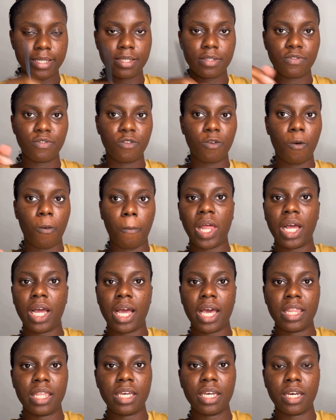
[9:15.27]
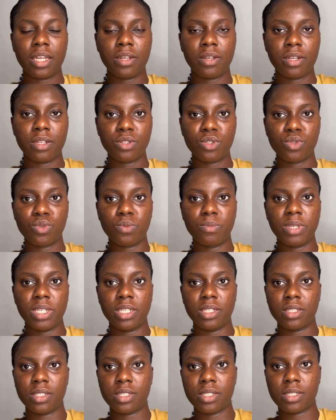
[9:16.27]
for, I think, another 2
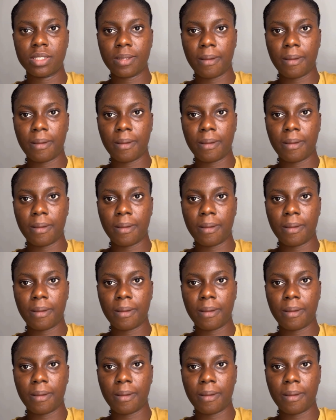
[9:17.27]
minutes.